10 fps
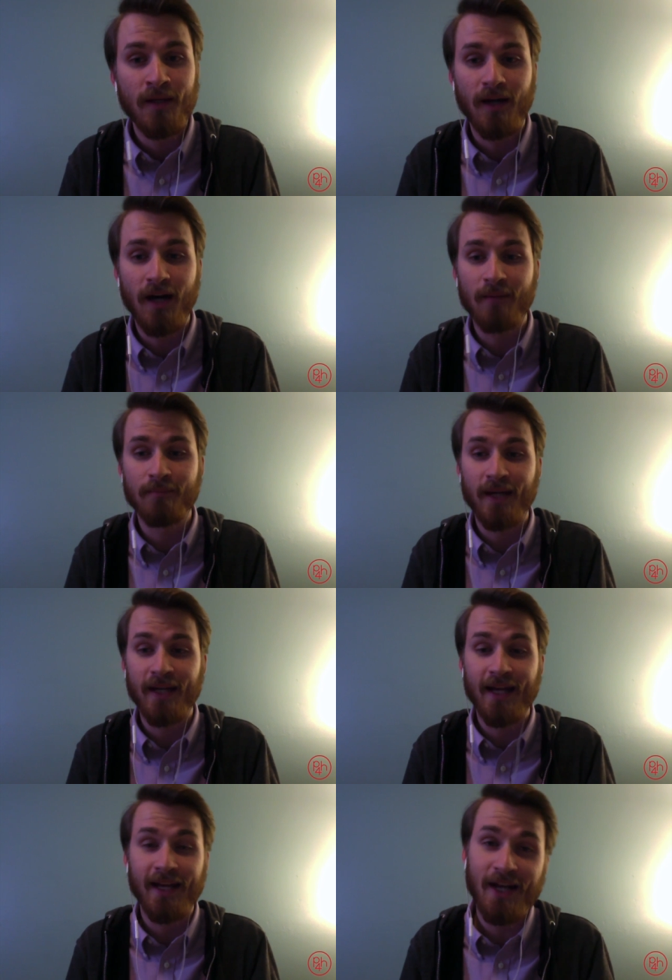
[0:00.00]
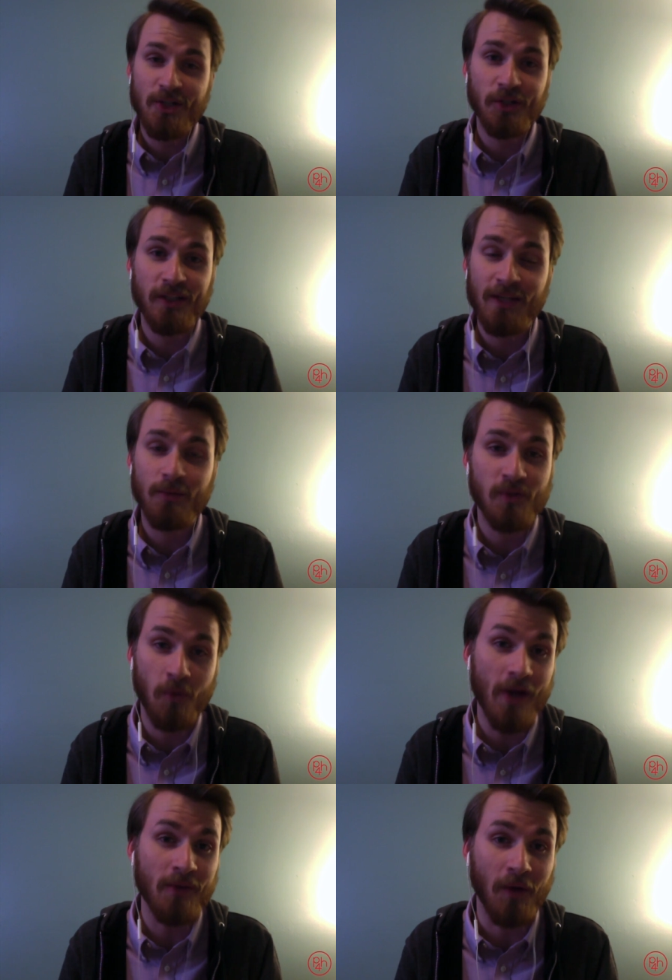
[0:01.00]
And actually, he was
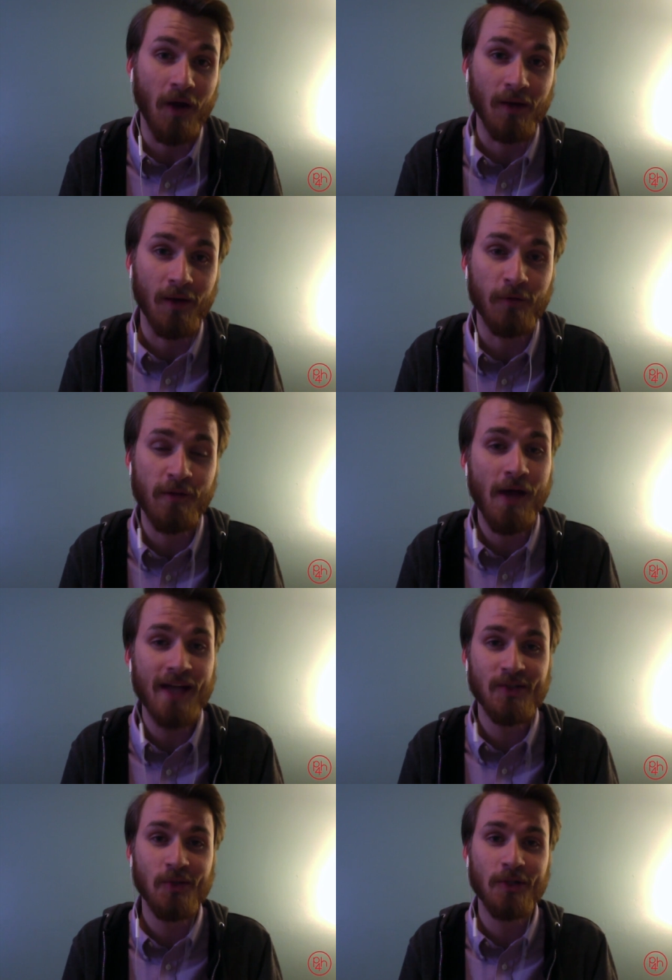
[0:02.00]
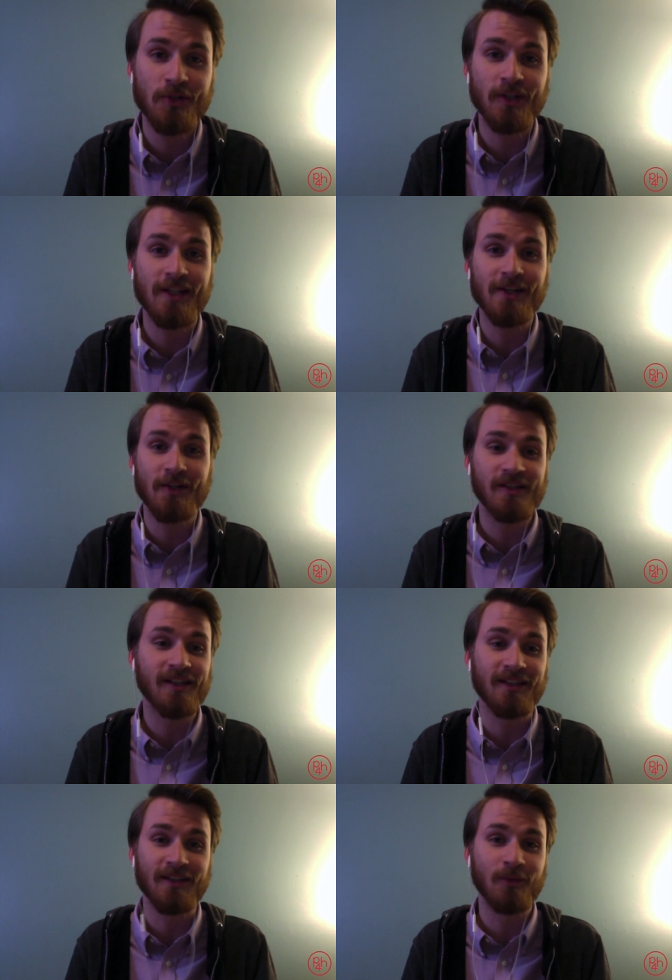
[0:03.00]
quite wrong. Over the last 200 years,
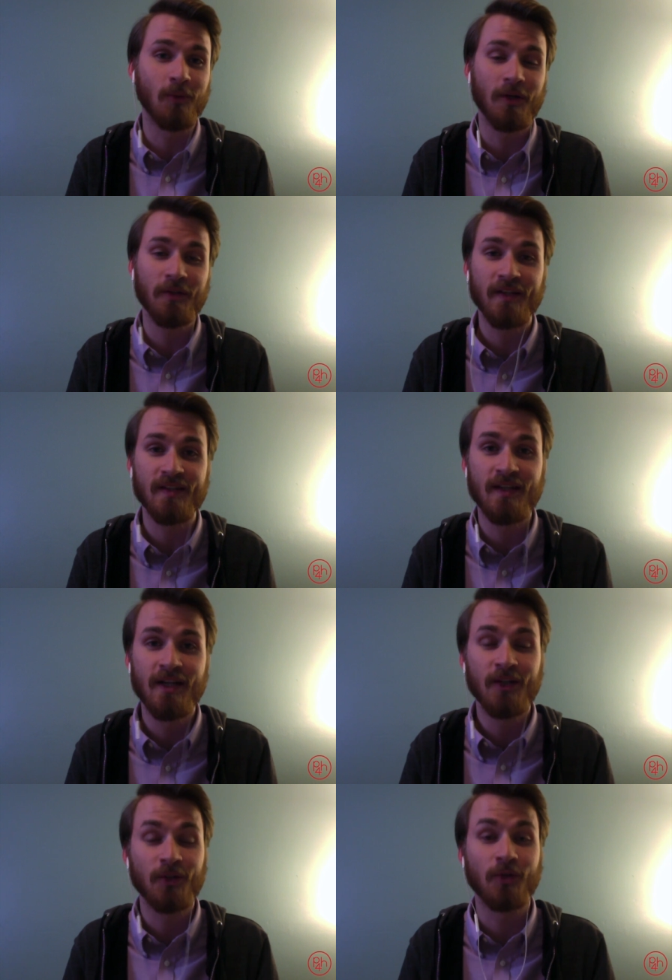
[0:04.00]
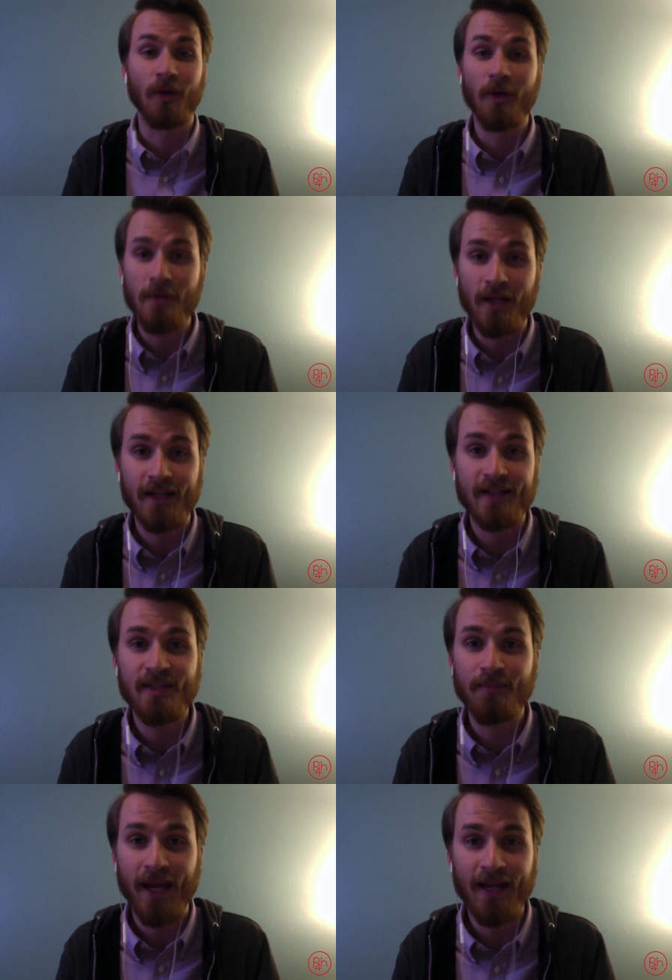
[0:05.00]
the world has grown and
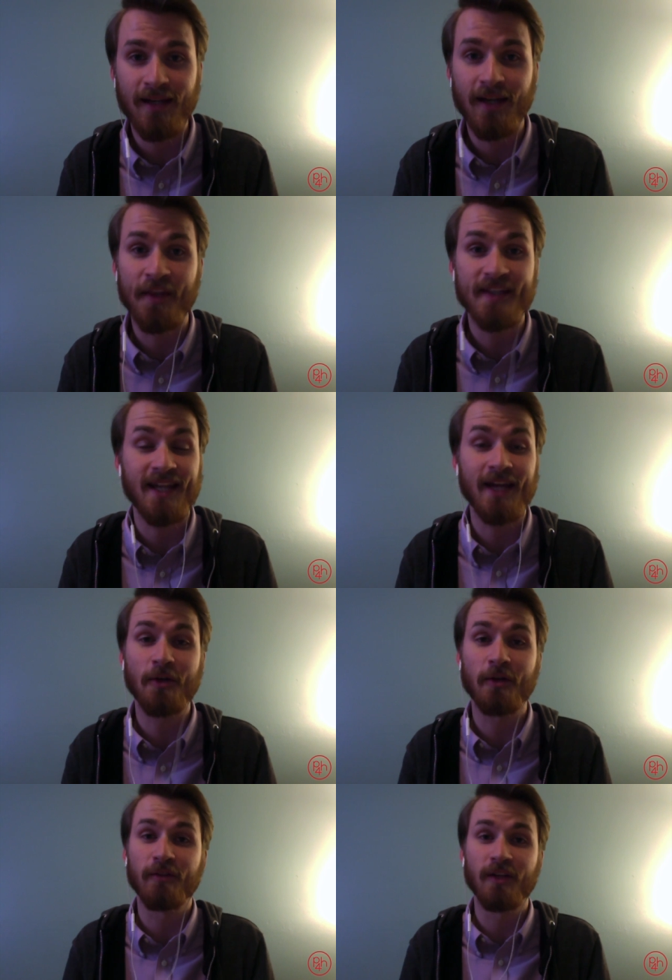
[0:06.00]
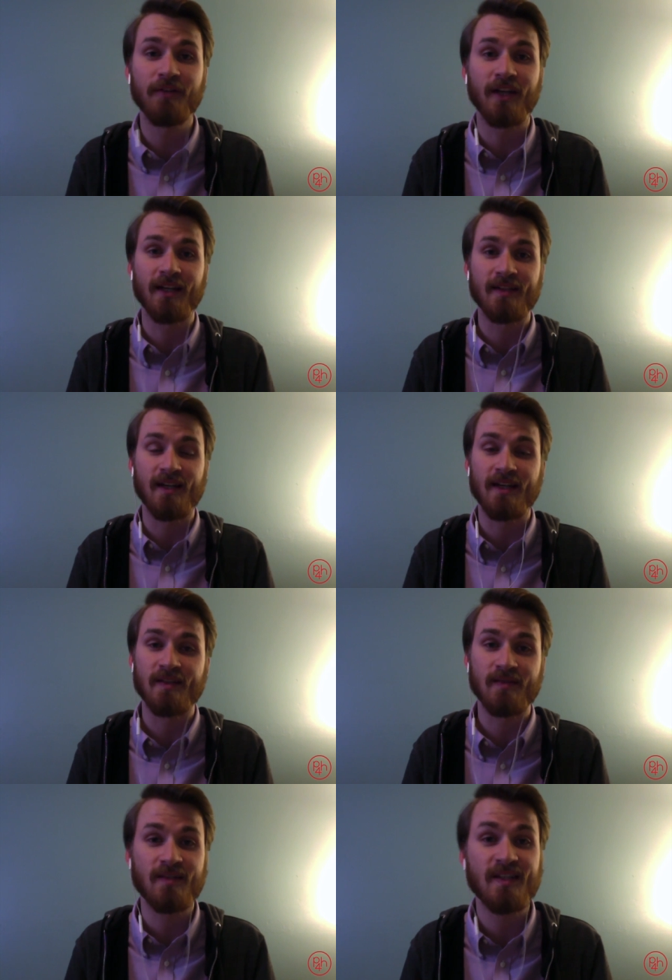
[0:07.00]
expanded, and the standard of living
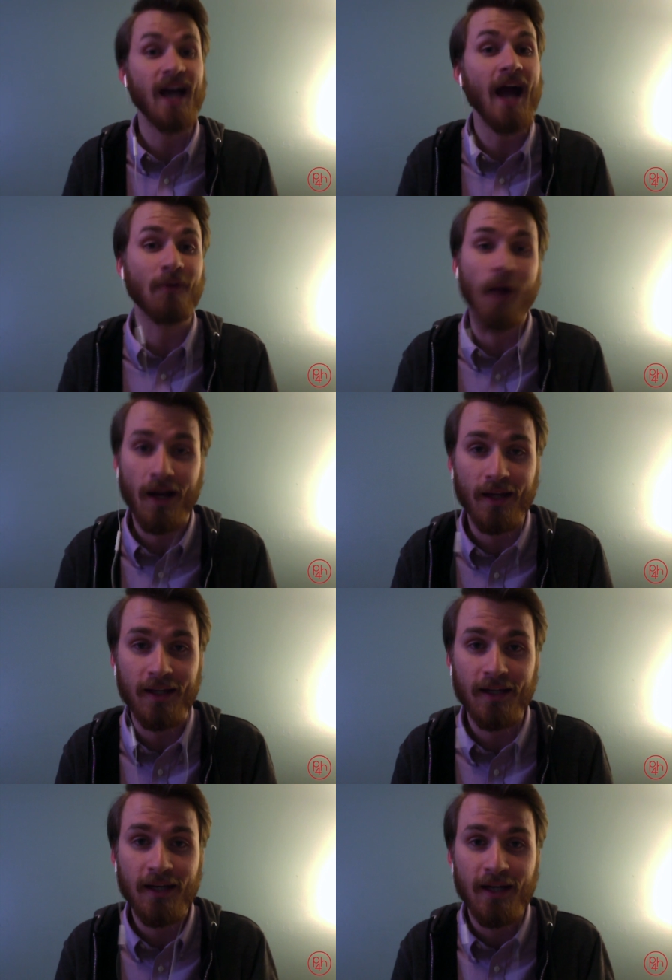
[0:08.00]
has skyrocketed.